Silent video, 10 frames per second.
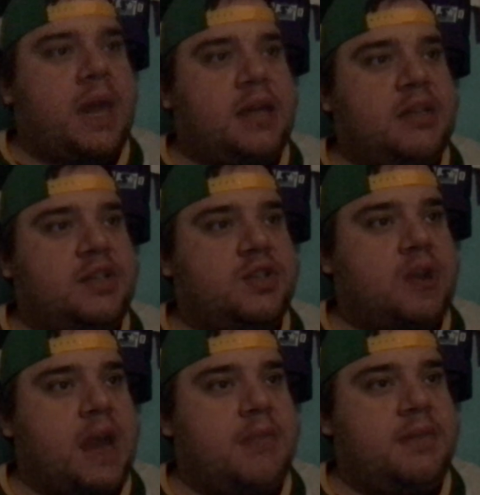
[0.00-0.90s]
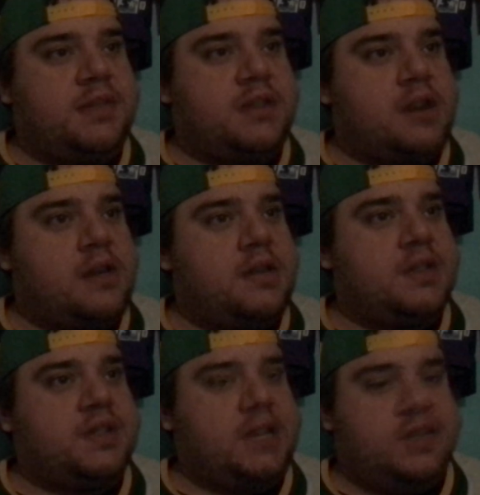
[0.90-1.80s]
I can describe the start of
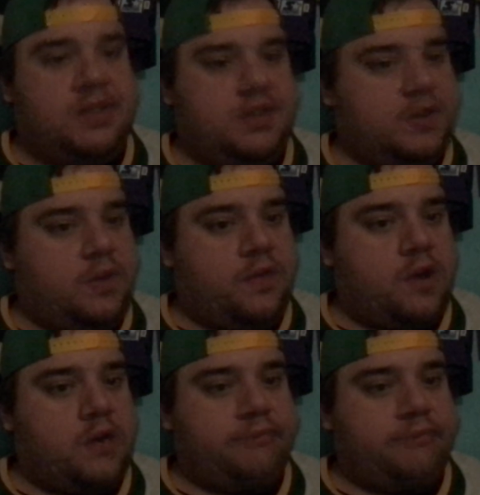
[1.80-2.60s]
this season so far.